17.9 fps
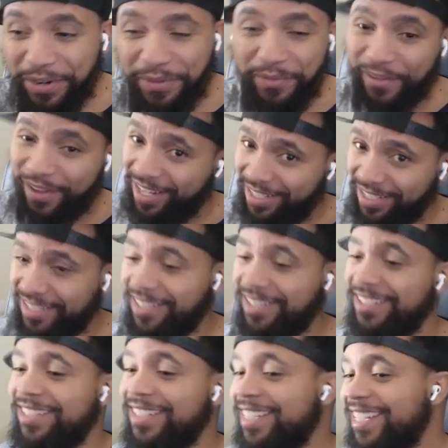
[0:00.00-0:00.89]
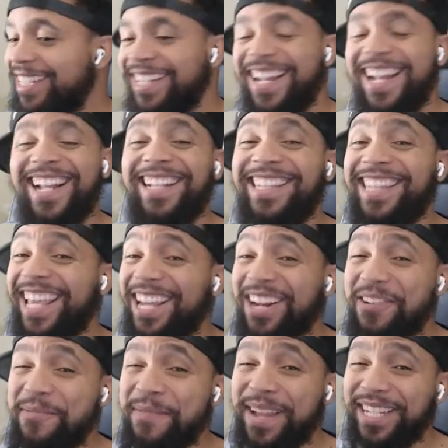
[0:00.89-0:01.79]
vest. They
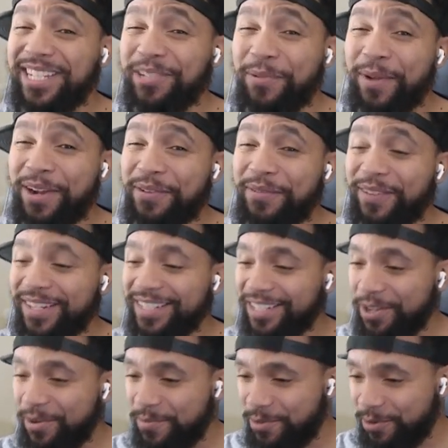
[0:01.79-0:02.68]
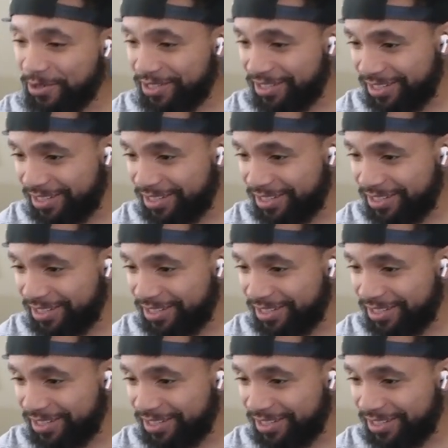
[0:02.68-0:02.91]
don't make sweater vests no more.